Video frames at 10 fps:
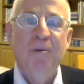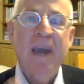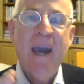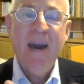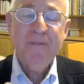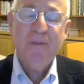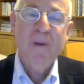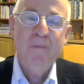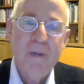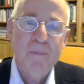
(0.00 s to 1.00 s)
have to
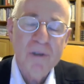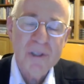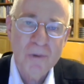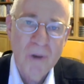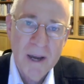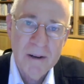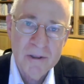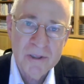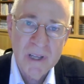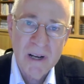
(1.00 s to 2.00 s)
remember as
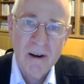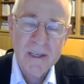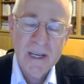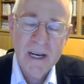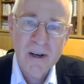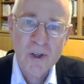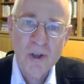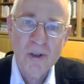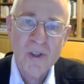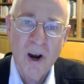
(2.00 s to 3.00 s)
writers that our
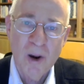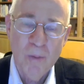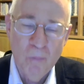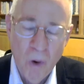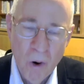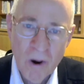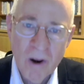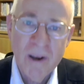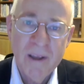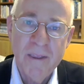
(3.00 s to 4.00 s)
characters are
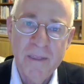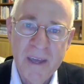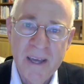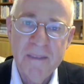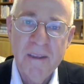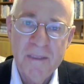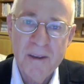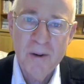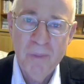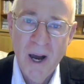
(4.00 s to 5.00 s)
more than
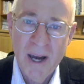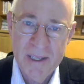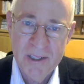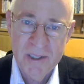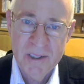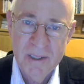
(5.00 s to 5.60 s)
their bodies.